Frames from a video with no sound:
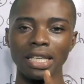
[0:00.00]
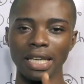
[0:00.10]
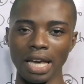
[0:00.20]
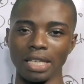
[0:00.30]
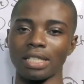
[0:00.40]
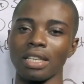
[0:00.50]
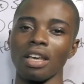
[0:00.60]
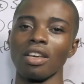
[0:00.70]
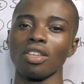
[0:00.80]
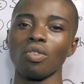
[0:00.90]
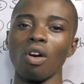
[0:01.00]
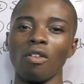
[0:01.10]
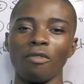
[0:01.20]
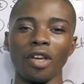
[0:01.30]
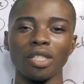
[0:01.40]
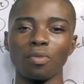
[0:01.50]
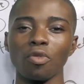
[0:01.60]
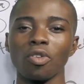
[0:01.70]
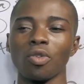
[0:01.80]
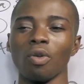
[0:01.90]
in case you are on
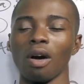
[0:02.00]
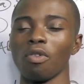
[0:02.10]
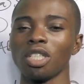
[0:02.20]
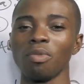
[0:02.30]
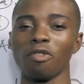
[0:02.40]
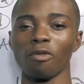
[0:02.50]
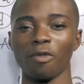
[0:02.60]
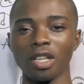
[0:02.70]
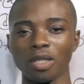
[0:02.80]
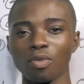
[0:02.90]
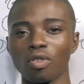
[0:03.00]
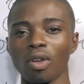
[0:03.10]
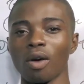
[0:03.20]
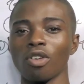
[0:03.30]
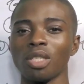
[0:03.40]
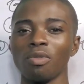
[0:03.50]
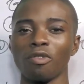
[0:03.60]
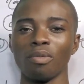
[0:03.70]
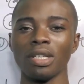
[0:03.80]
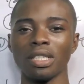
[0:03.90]
Facebook, you are watching me from Facebook, you are watching
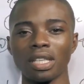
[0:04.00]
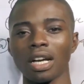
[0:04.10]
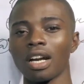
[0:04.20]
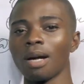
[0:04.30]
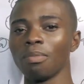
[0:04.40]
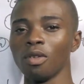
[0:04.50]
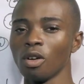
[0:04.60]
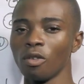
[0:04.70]
me from Instagram,